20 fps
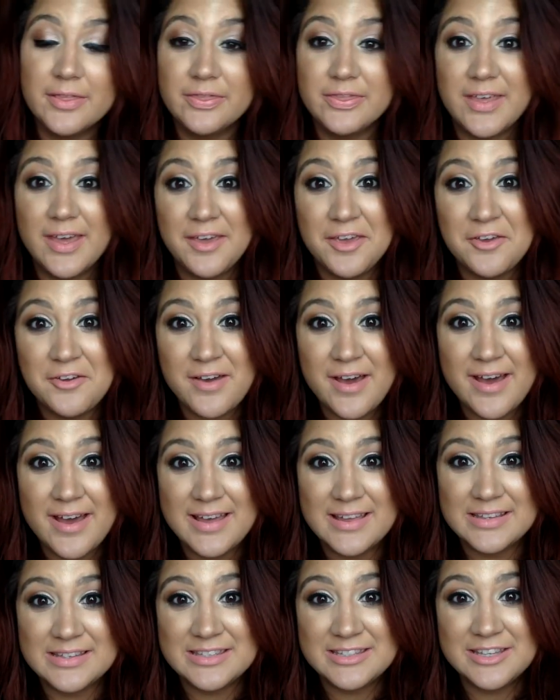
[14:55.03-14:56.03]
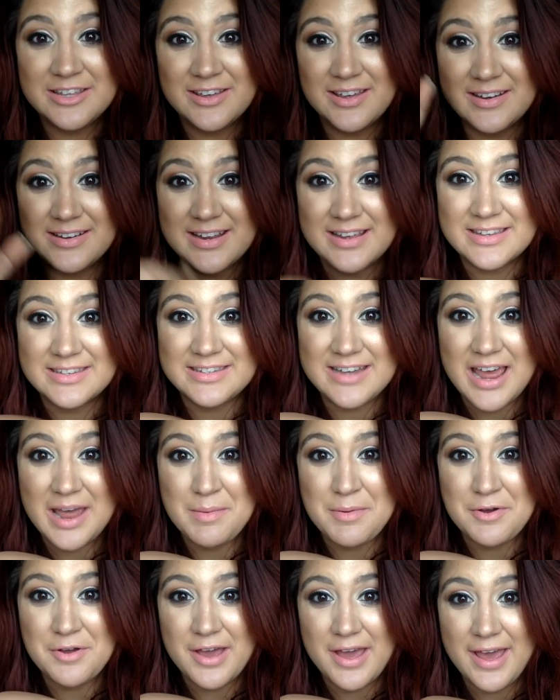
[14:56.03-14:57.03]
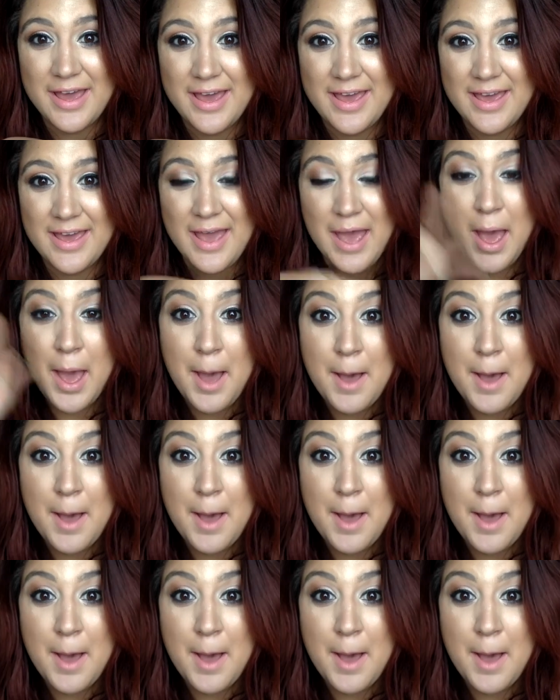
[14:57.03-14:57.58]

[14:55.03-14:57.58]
Thank you guys. See you again next time, okay?